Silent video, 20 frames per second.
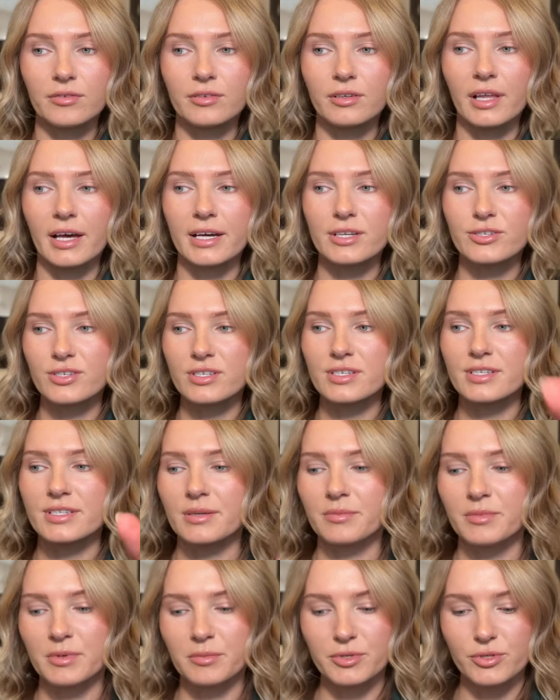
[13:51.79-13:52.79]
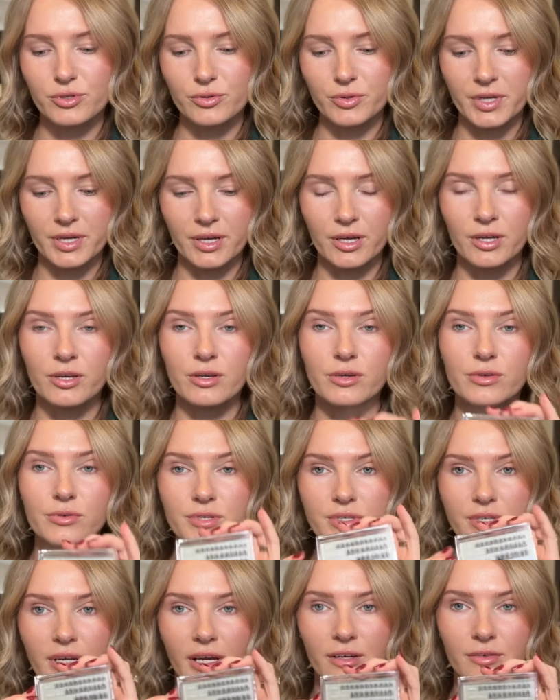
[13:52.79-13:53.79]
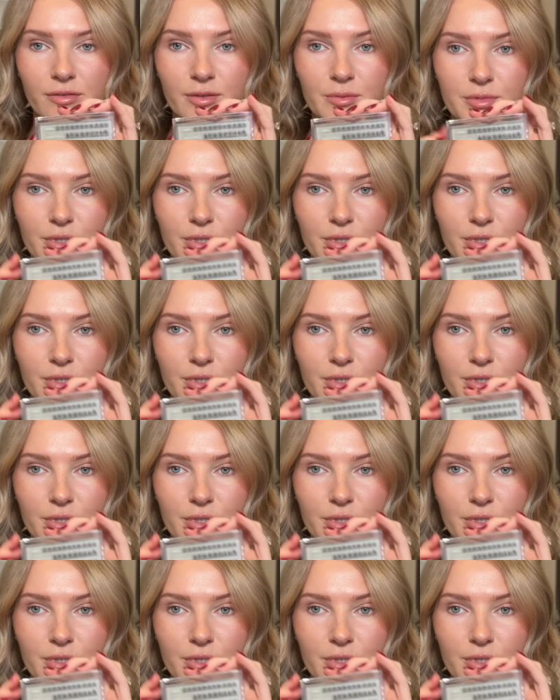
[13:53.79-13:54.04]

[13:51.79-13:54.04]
For lashes, I'm gonna be doing a new style from